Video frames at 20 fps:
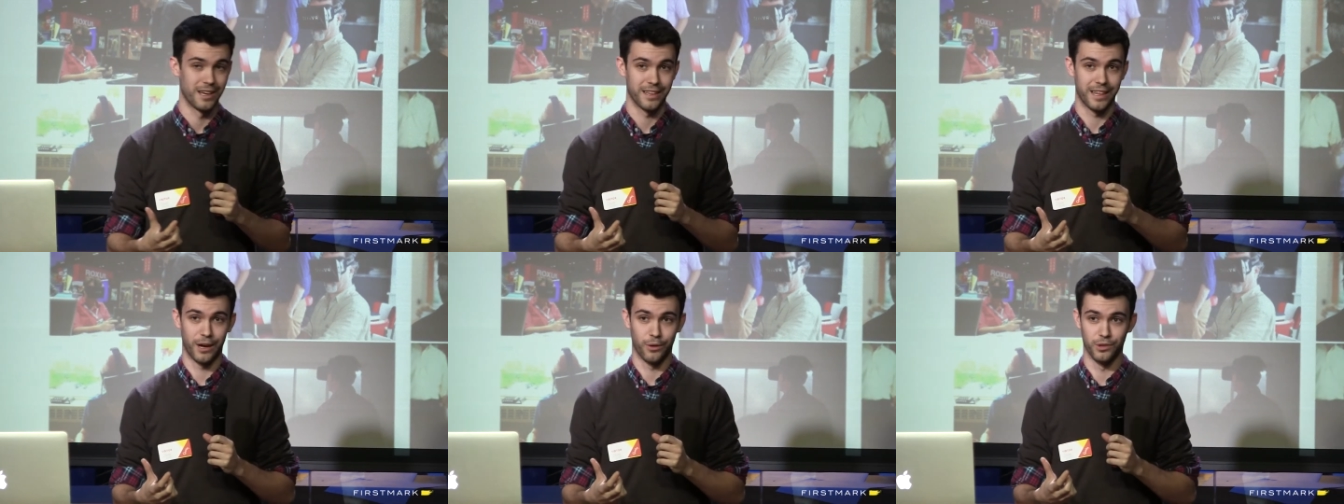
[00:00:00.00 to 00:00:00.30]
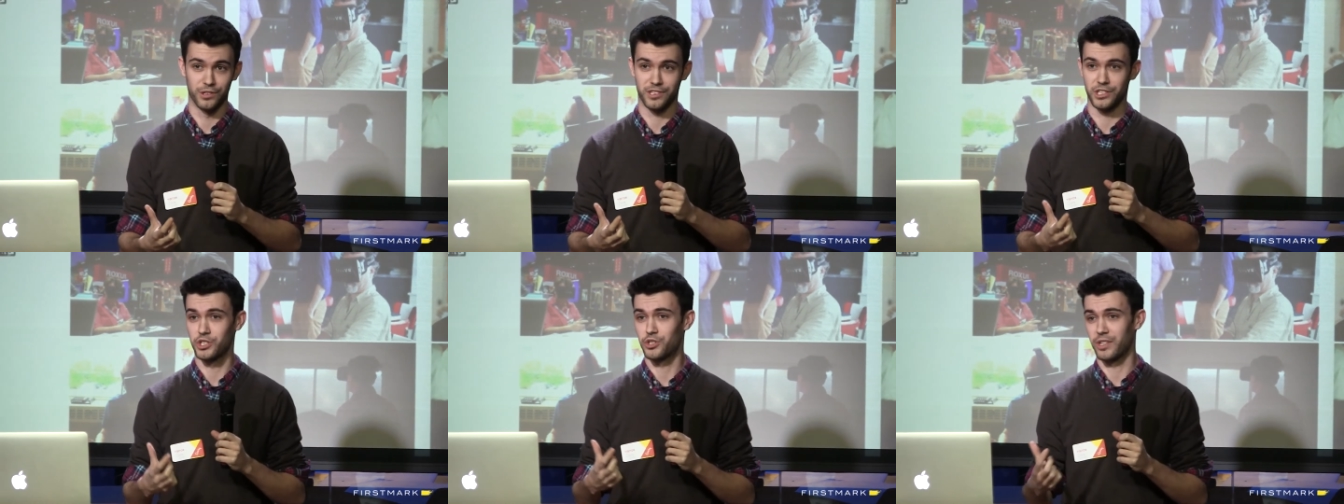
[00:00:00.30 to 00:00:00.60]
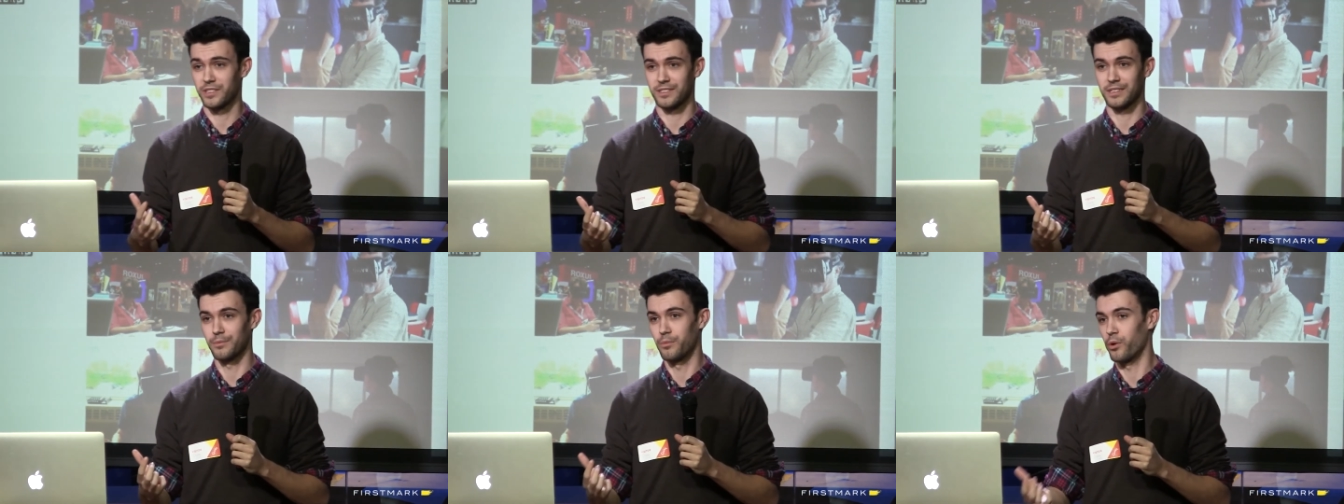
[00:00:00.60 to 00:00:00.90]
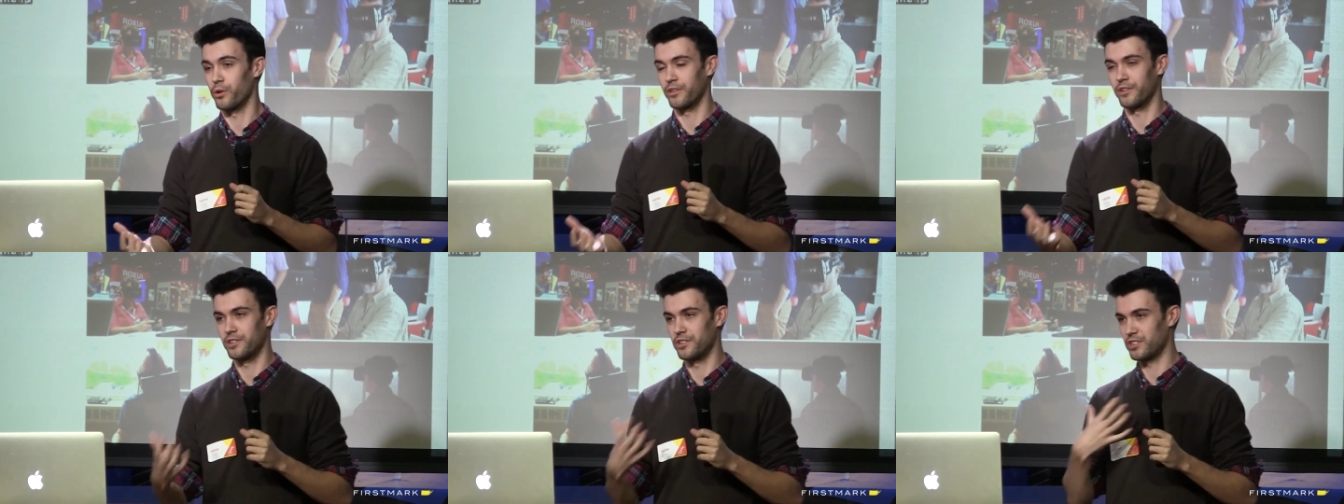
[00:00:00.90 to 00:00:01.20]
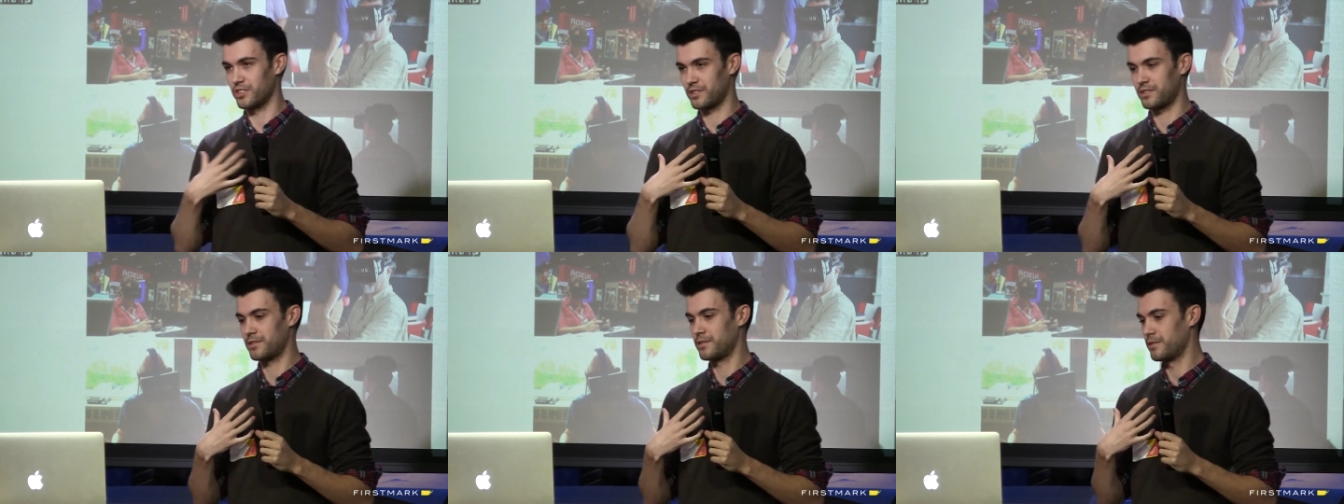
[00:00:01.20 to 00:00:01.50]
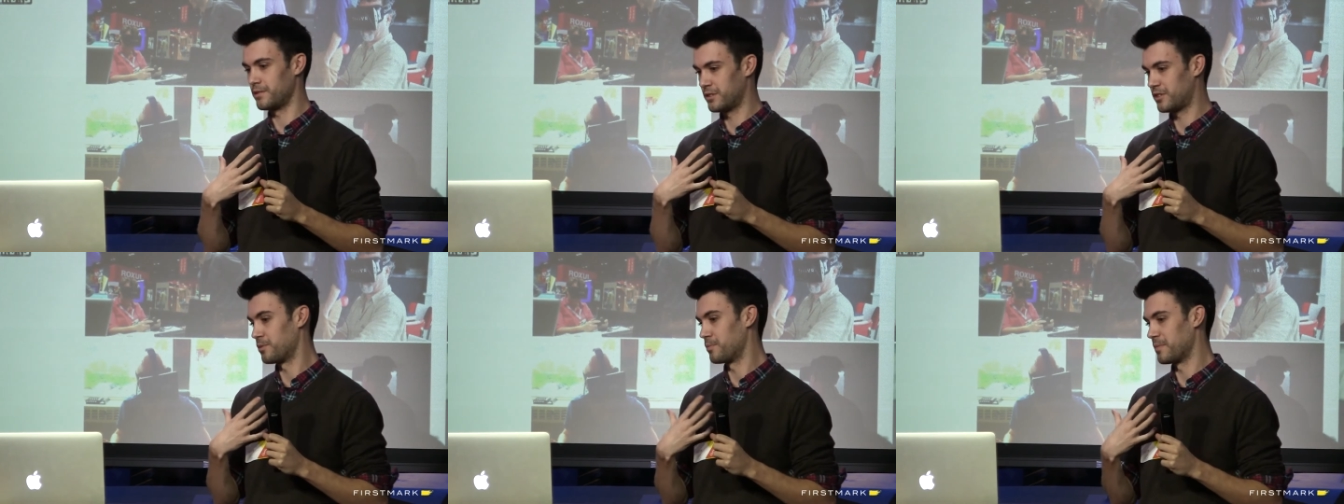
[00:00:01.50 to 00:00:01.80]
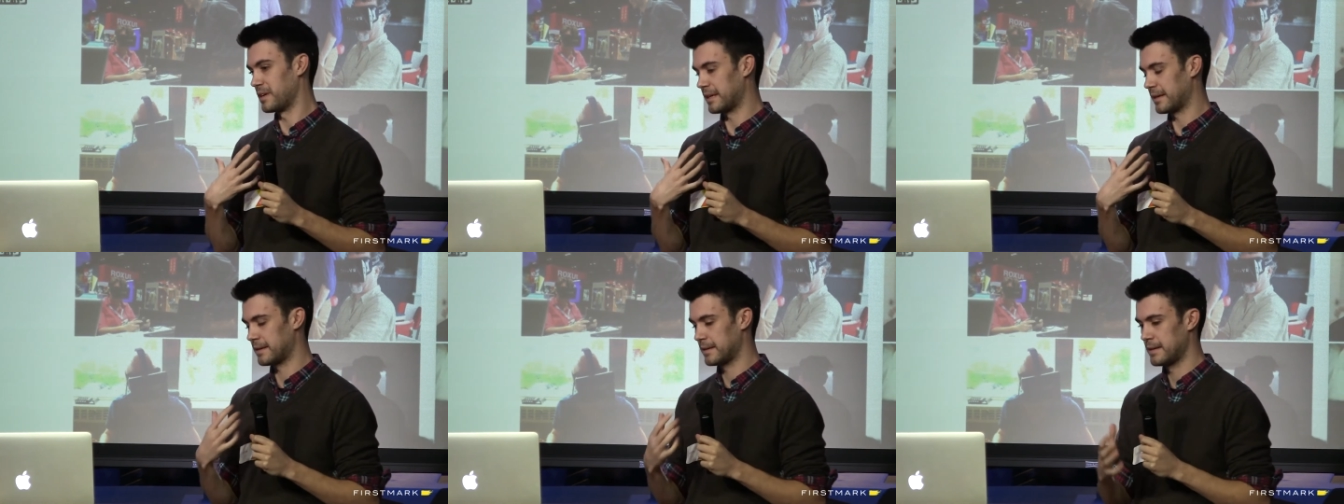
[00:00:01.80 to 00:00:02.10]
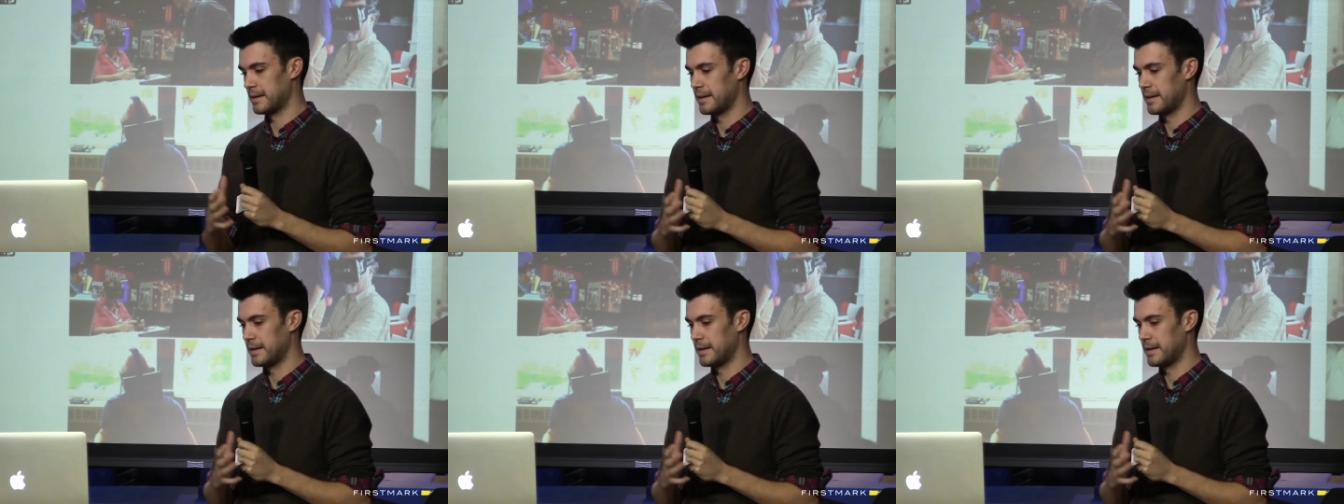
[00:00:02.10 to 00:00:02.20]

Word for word: that was interesting more than just to me.